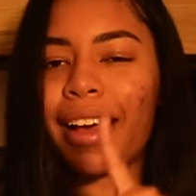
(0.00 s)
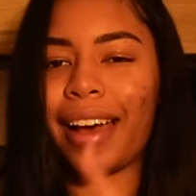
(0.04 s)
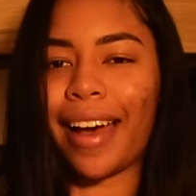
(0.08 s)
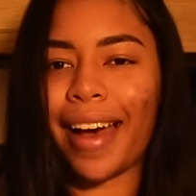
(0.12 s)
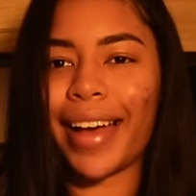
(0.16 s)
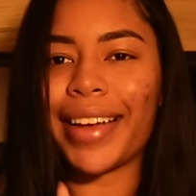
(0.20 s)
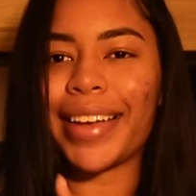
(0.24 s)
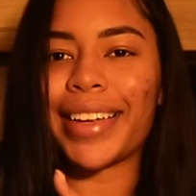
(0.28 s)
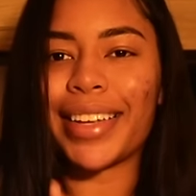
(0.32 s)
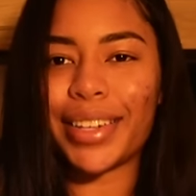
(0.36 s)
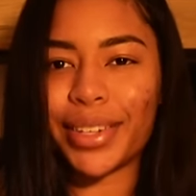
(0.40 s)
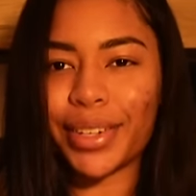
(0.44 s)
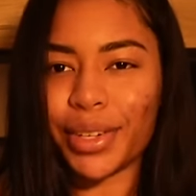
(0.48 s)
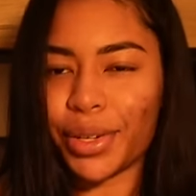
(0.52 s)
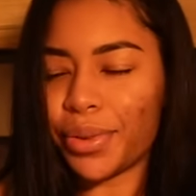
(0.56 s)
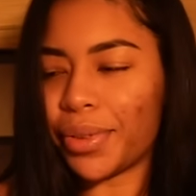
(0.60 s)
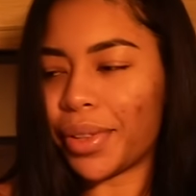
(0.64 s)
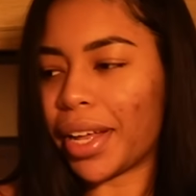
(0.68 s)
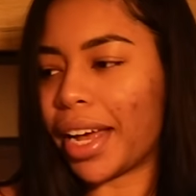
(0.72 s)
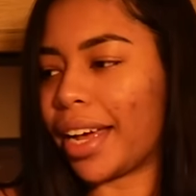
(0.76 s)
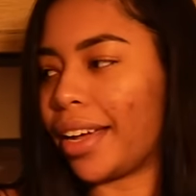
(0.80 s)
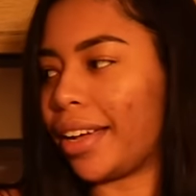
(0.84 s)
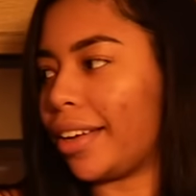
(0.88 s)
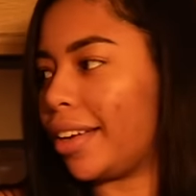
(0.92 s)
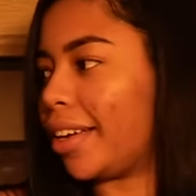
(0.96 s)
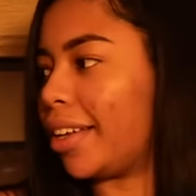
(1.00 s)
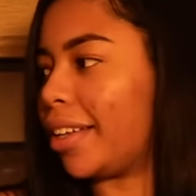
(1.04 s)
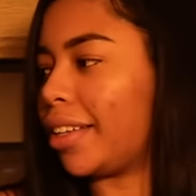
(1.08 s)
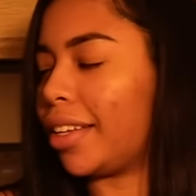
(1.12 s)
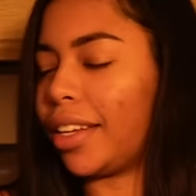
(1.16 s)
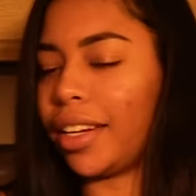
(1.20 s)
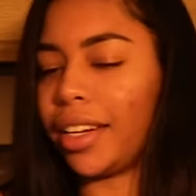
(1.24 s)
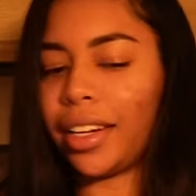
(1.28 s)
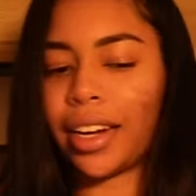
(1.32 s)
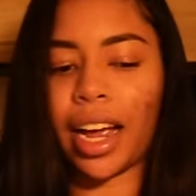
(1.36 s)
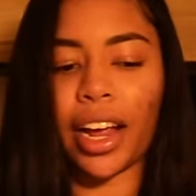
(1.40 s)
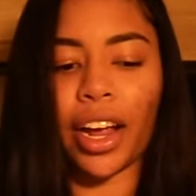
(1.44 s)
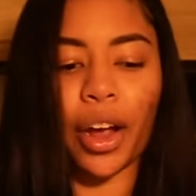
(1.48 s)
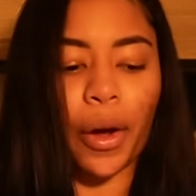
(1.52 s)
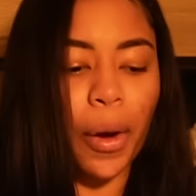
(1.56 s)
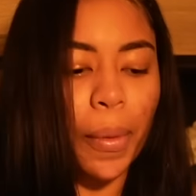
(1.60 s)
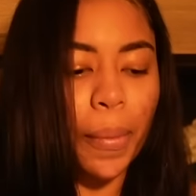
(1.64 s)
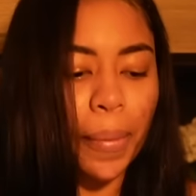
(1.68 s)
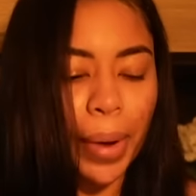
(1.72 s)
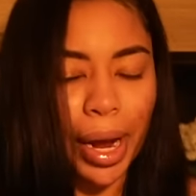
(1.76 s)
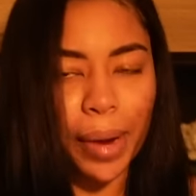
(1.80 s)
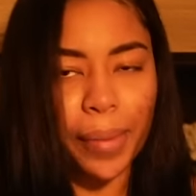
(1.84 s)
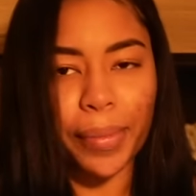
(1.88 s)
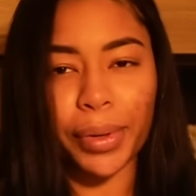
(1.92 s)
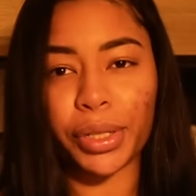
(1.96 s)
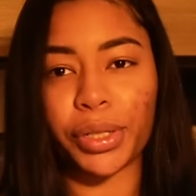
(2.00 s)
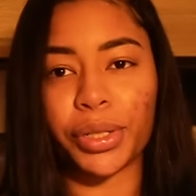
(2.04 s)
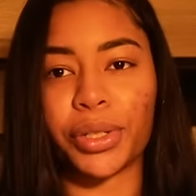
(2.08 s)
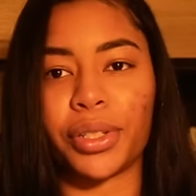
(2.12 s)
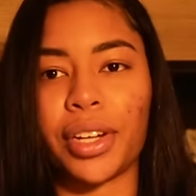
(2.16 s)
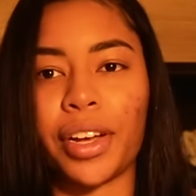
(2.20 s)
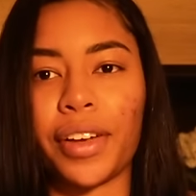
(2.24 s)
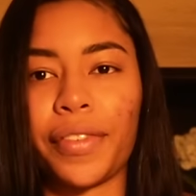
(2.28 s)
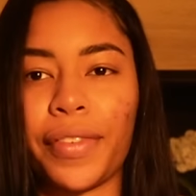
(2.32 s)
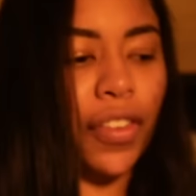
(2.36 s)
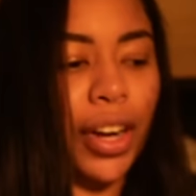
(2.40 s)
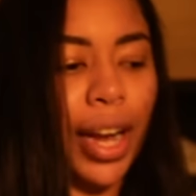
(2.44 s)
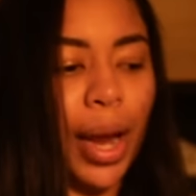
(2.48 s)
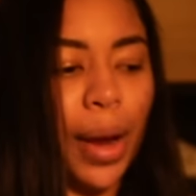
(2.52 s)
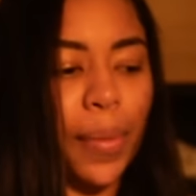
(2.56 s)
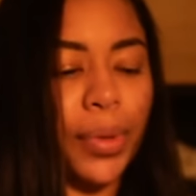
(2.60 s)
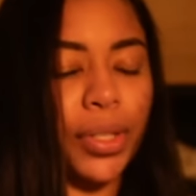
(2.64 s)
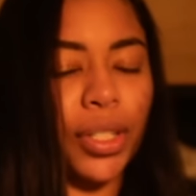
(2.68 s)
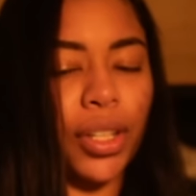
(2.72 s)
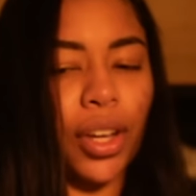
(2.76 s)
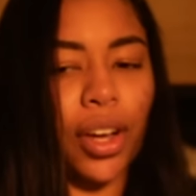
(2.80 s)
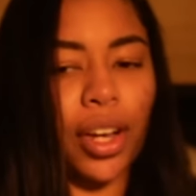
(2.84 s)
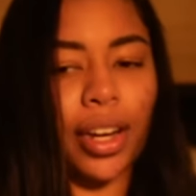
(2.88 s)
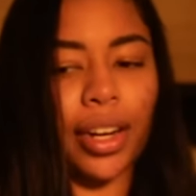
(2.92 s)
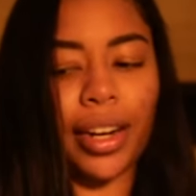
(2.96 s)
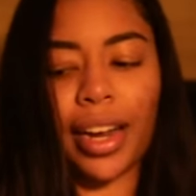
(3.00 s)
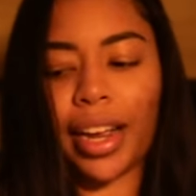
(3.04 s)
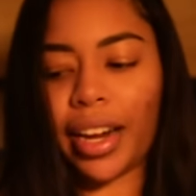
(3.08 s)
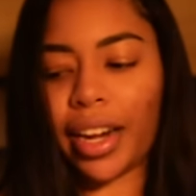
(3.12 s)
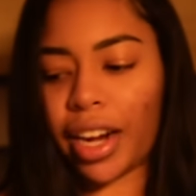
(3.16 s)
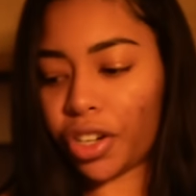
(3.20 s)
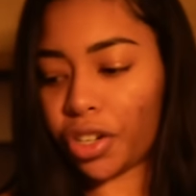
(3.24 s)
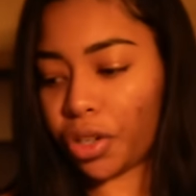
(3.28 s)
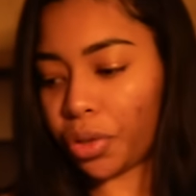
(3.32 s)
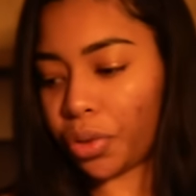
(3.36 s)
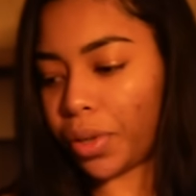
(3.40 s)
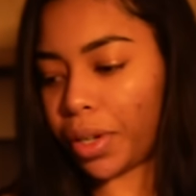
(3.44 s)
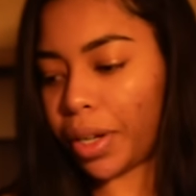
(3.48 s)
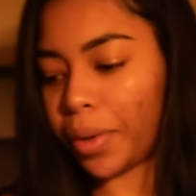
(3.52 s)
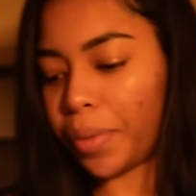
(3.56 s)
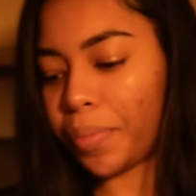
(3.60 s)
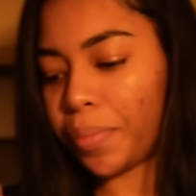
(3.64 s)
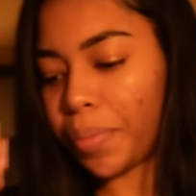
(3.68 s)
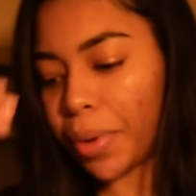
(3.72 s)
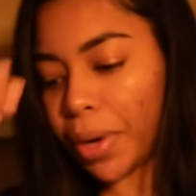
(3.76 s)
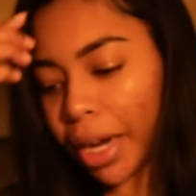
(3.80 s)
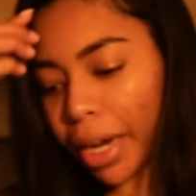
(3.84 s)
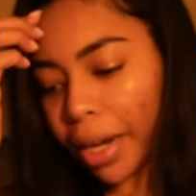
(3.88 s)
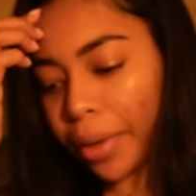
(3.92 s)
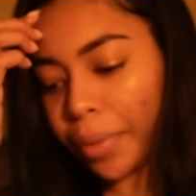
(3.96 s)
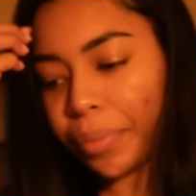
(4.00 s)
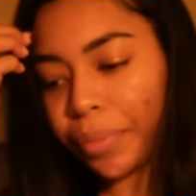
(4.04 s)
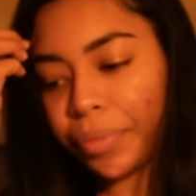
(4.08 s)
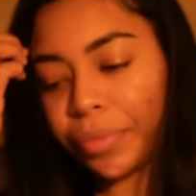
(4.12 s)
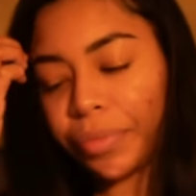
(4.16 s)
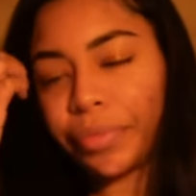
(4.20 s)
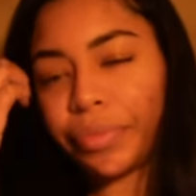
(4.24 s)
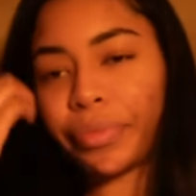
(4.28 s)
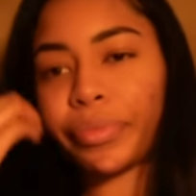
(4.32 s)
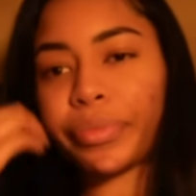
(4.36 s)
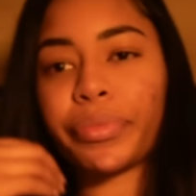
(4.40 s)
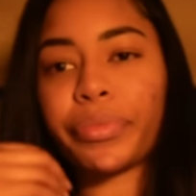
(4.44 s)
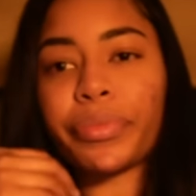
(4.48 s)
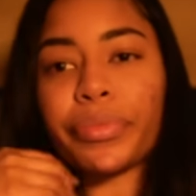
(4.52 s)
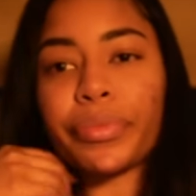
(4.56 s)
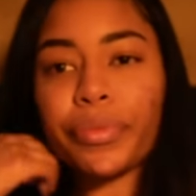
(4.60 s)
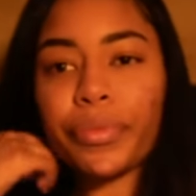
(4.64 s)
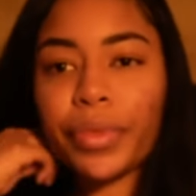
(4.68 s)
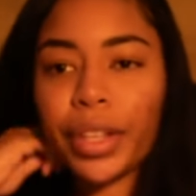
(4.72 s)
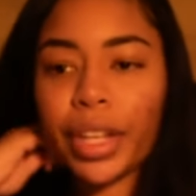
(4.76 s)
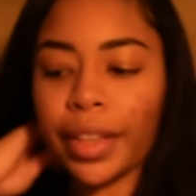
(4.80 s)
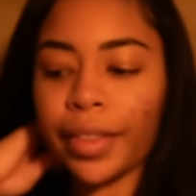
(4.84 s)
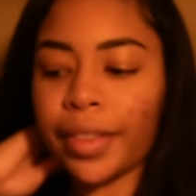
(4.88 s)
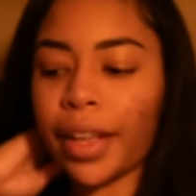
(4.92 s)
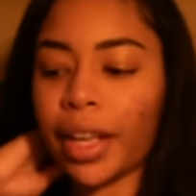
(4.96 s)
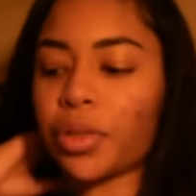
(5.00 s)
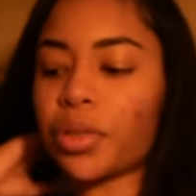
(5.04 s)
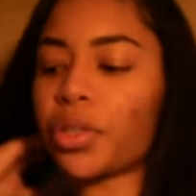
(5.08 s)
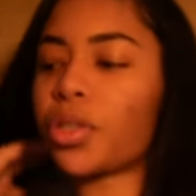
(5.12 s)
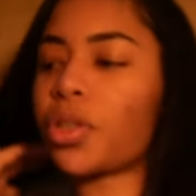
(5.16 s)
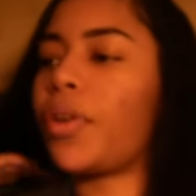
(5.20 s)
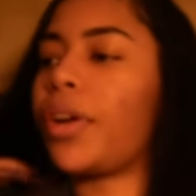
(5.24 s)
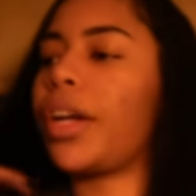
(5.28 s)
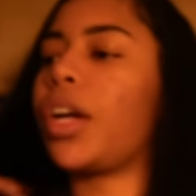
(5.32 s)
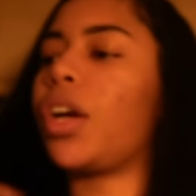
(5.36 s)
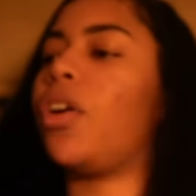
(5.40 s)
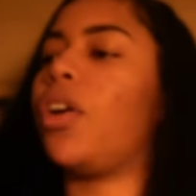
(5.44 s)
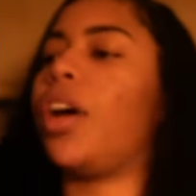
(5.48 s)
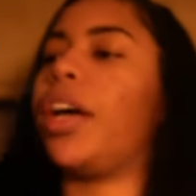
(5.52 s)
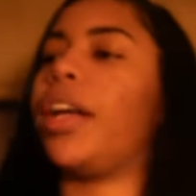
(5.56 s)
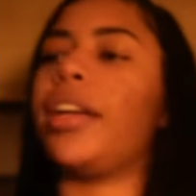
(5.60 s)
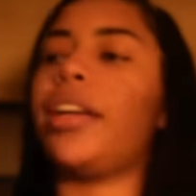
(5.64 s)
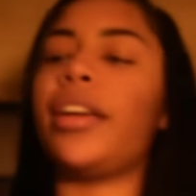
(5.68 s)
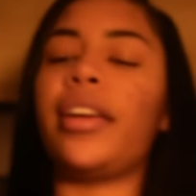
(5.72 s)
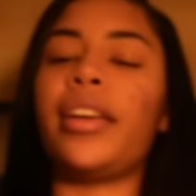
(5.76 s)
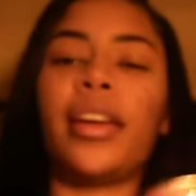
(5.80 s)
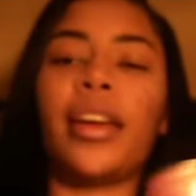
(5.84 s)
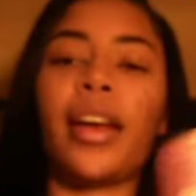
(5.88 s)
I can do that. And then I go and buy a bunch of stuff on Amazon and I do it. But that's what's going on.